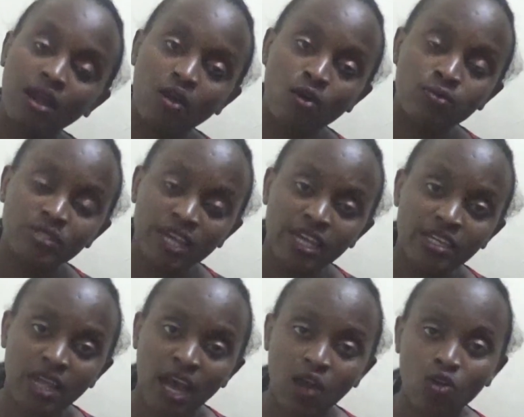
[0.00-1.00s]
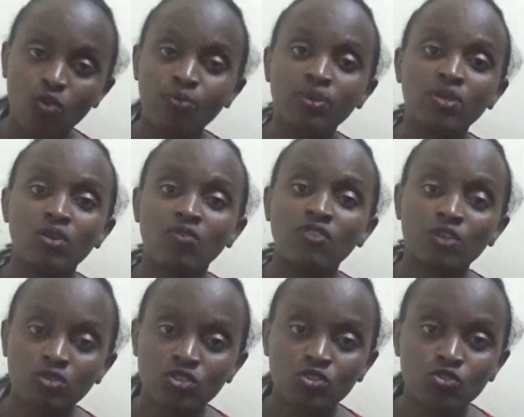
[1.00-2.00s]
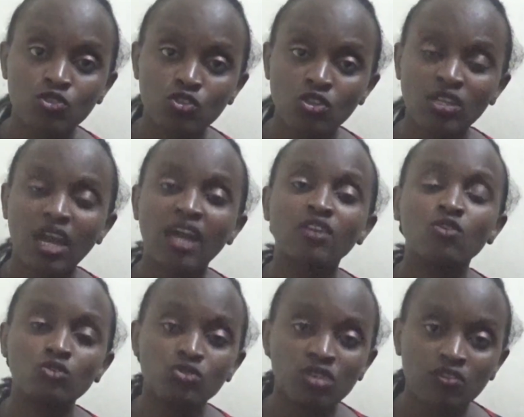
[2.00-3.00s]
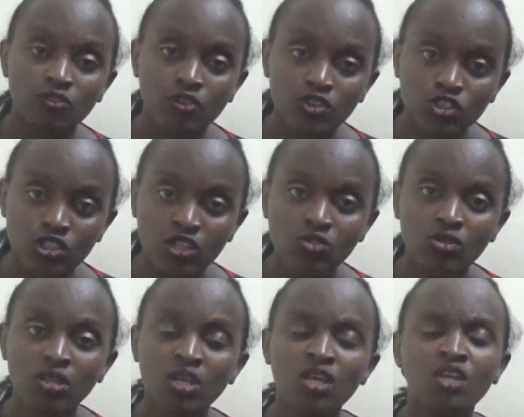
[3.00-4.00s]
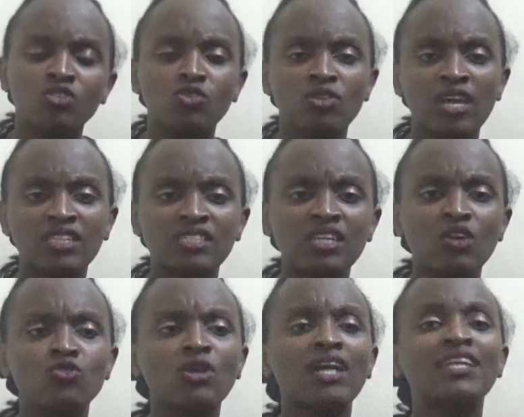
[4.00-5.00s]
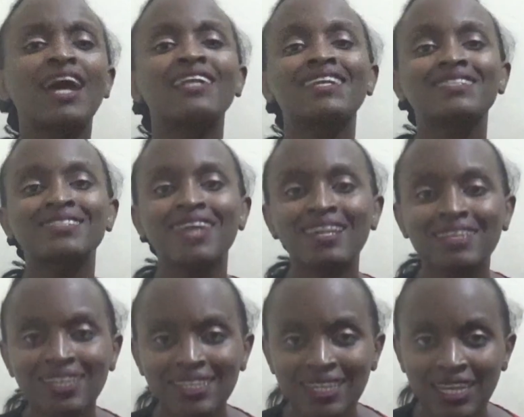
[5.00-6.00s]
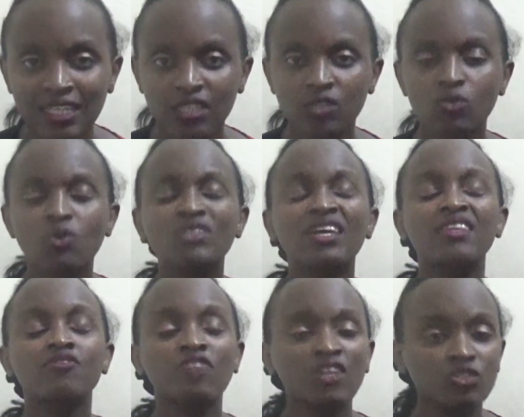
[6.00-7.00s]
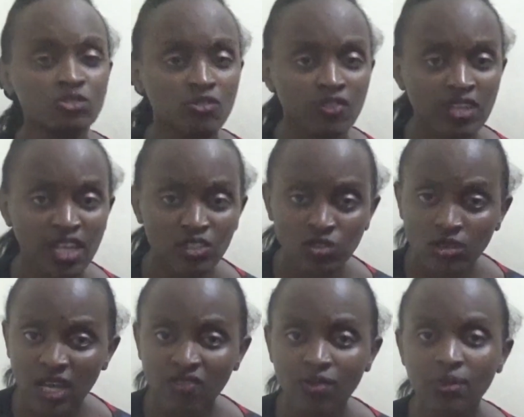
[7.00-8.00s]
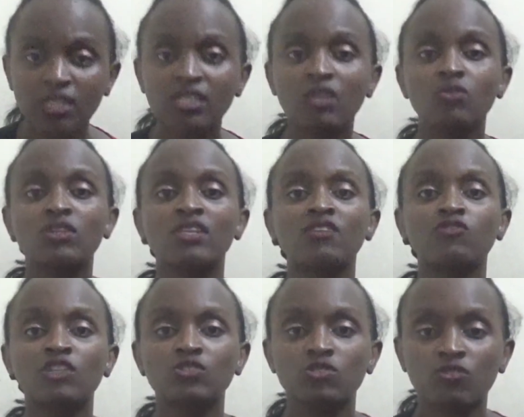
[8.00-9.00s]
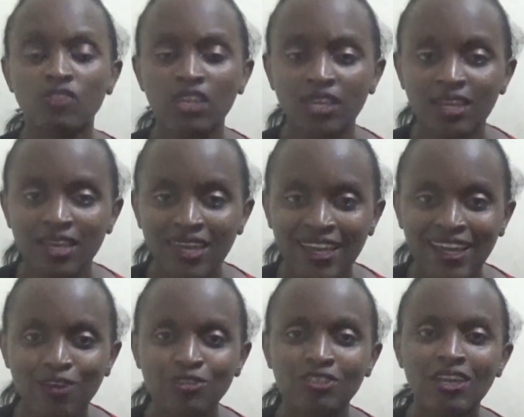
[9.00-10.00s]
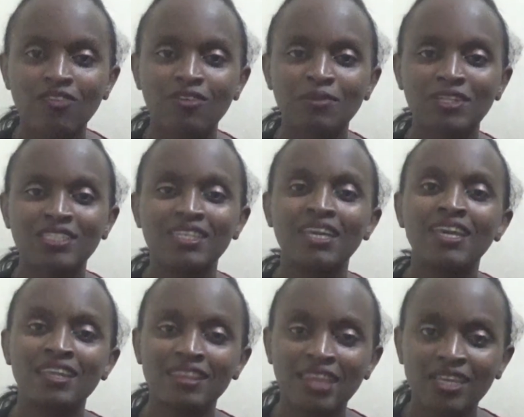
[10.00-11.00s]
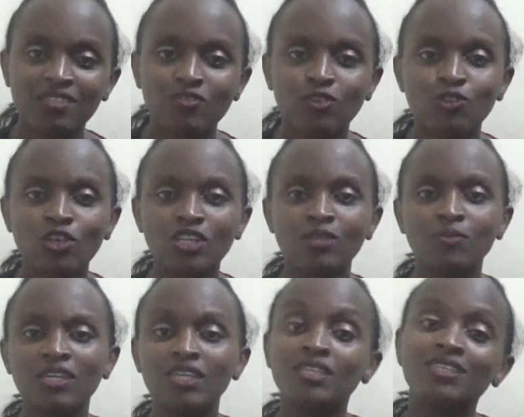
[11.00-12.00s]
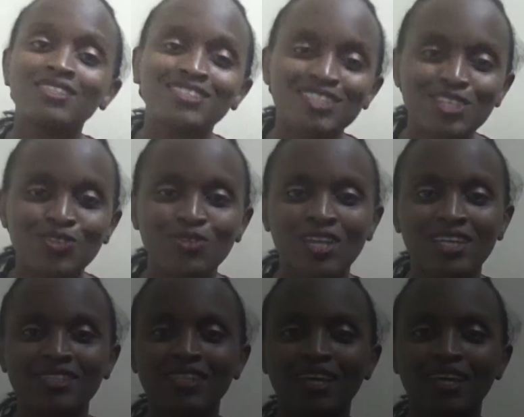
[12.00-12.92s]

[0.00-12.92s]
obtain a copy of the Constitution and go to the 4th schedule so that now you can understand clearly what are the functions of the national government and what are the functions of the county government. Thanks for joining me. See you next